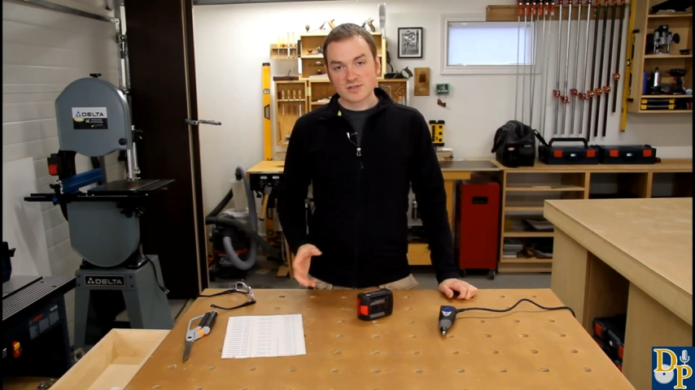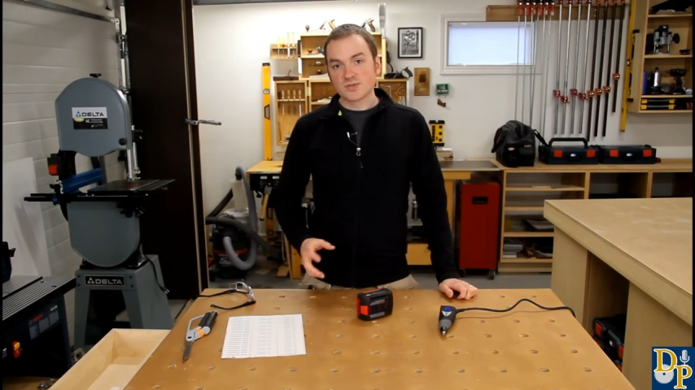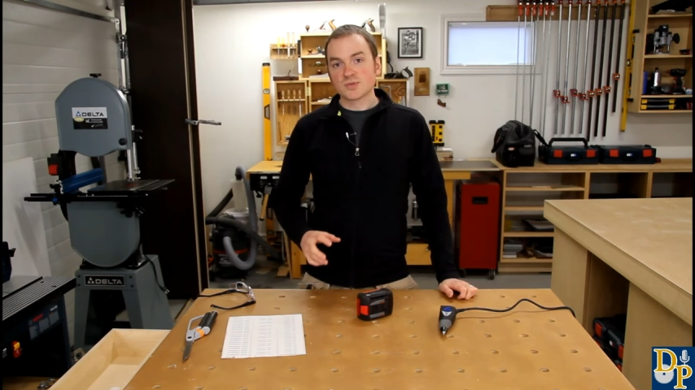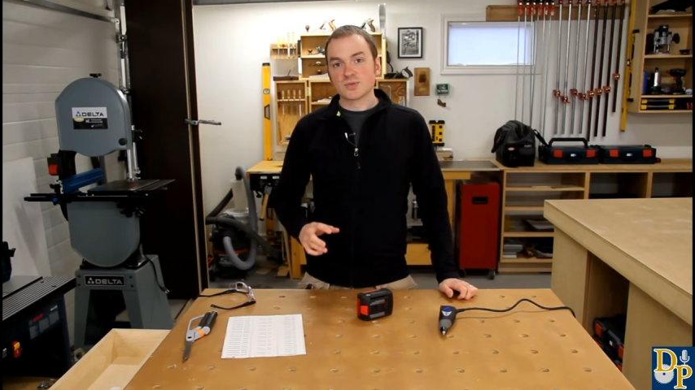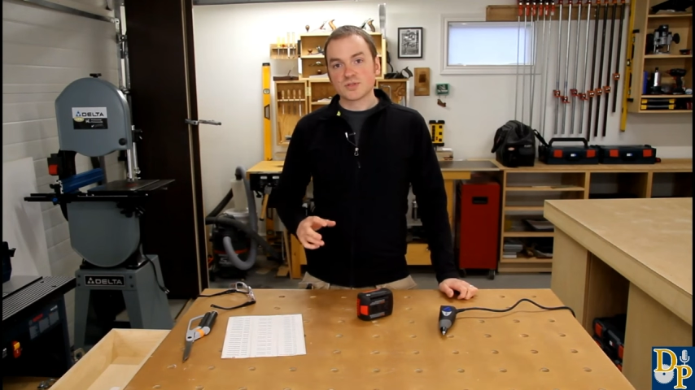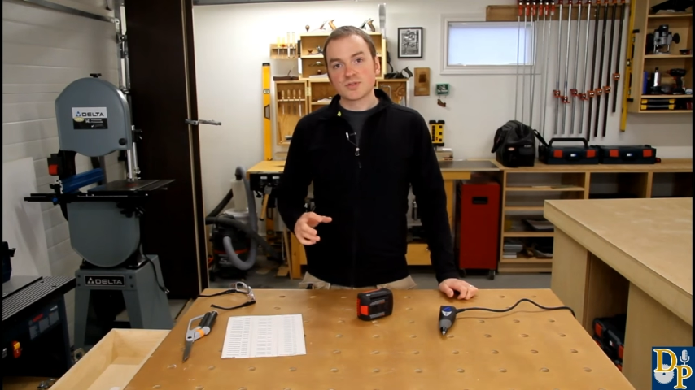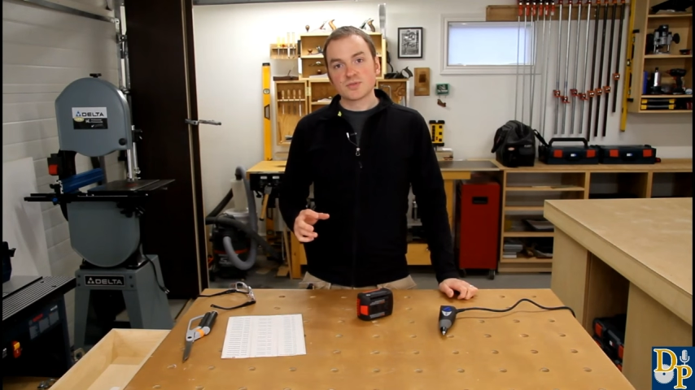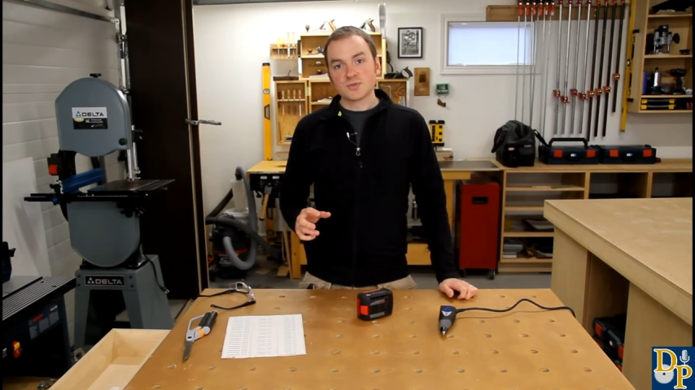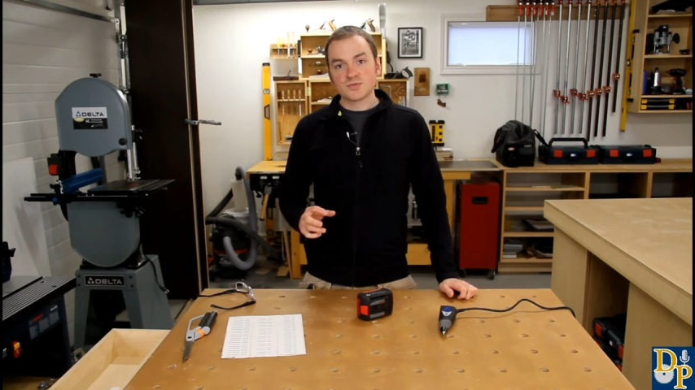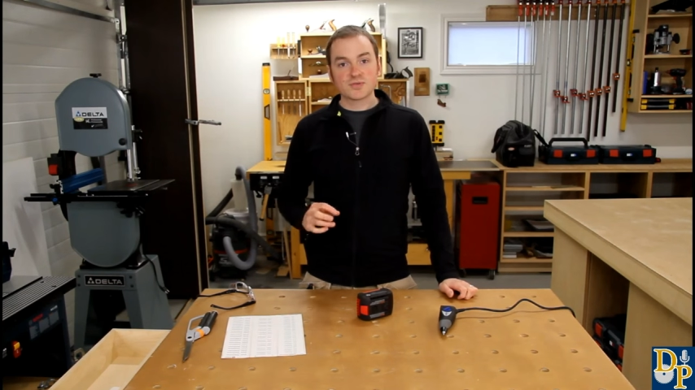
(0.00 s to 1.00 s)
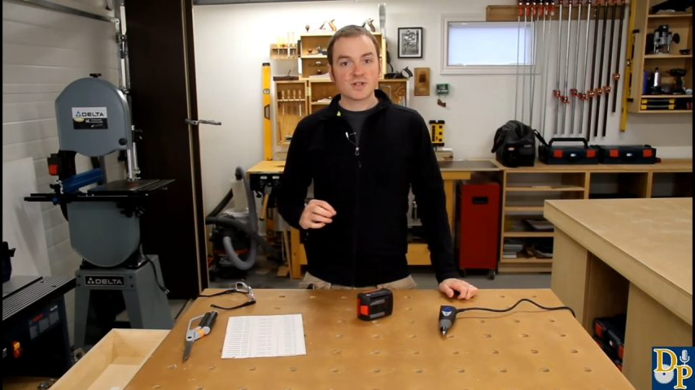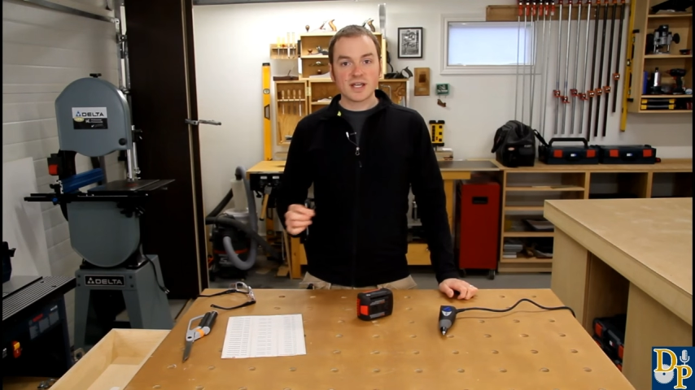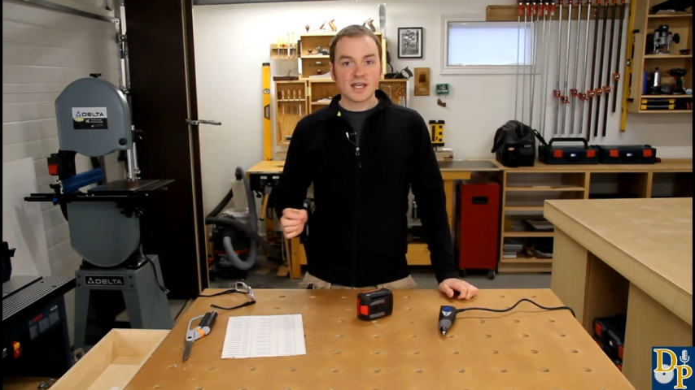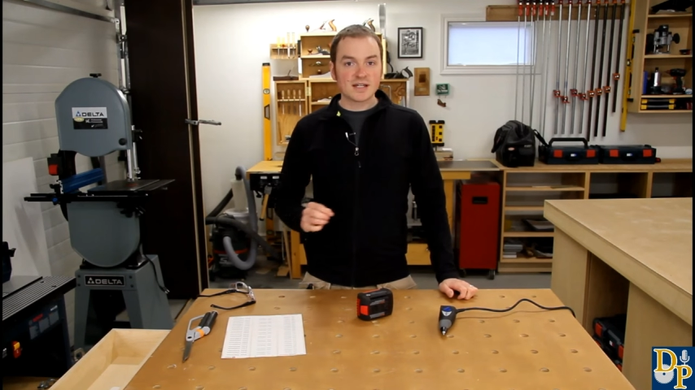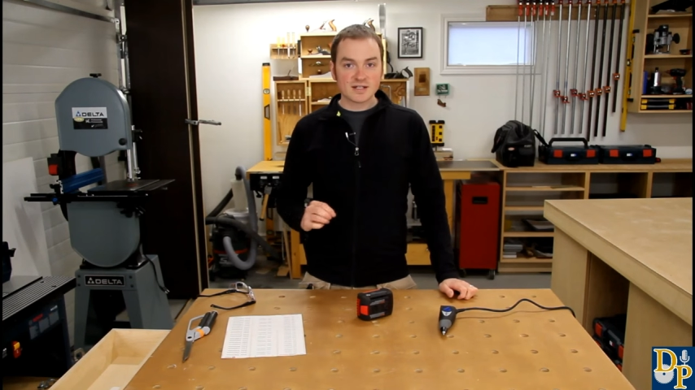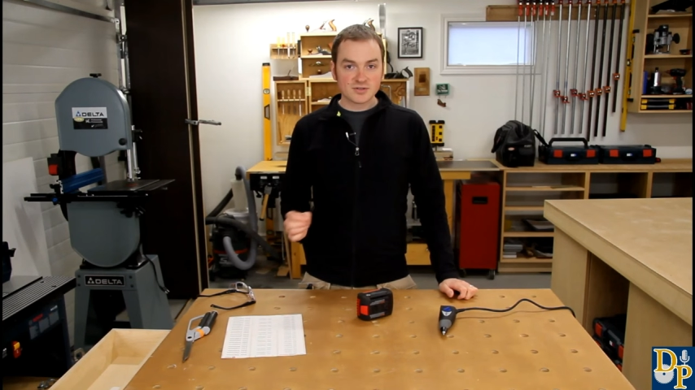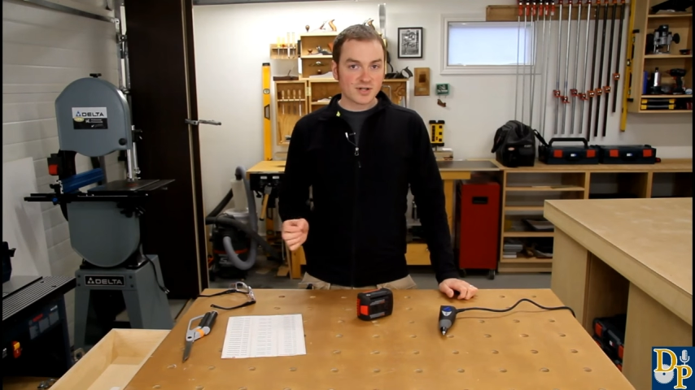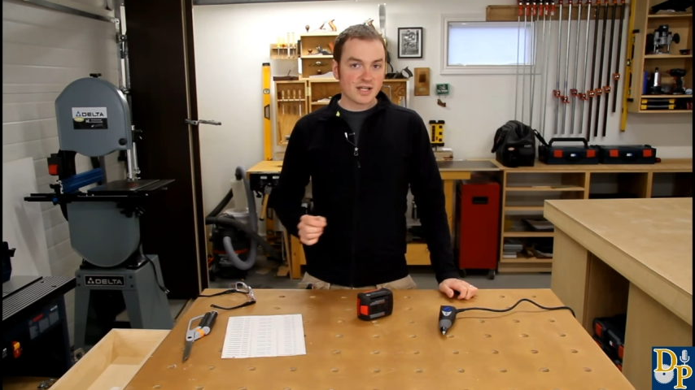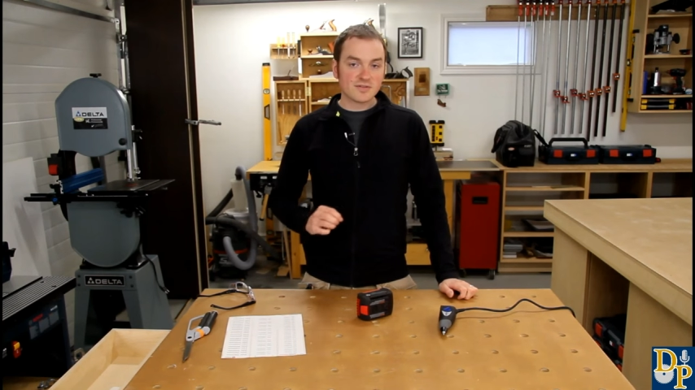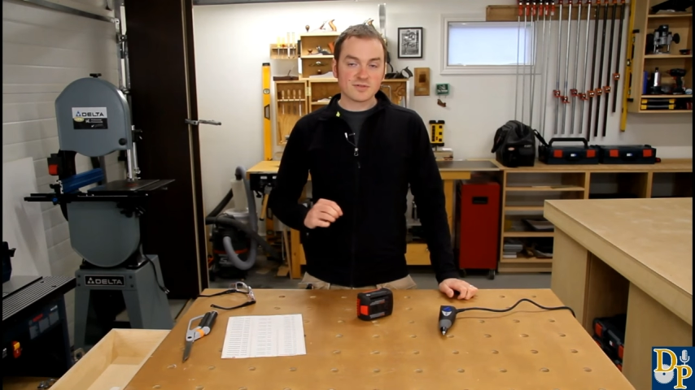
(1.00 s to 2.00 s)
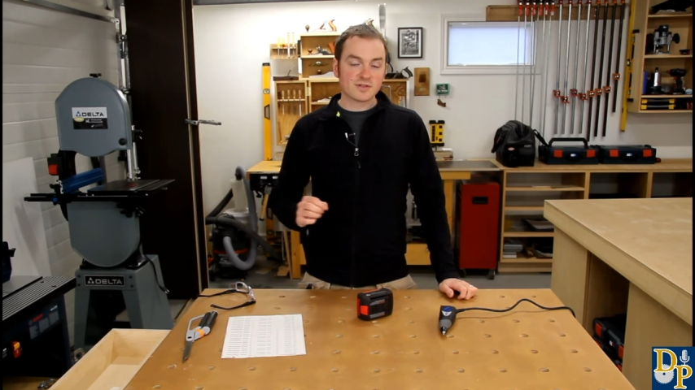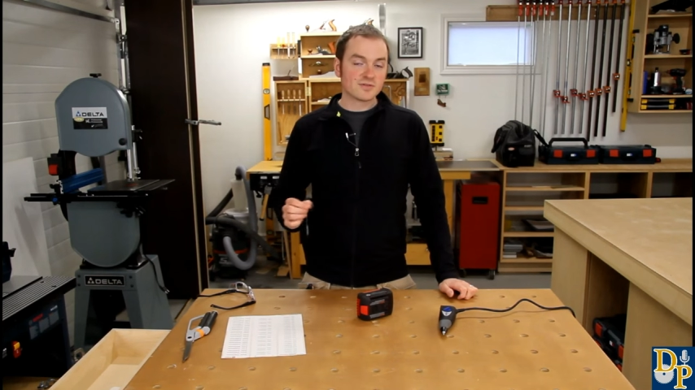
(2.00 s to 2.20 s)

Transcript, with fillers: so to freehand engrave or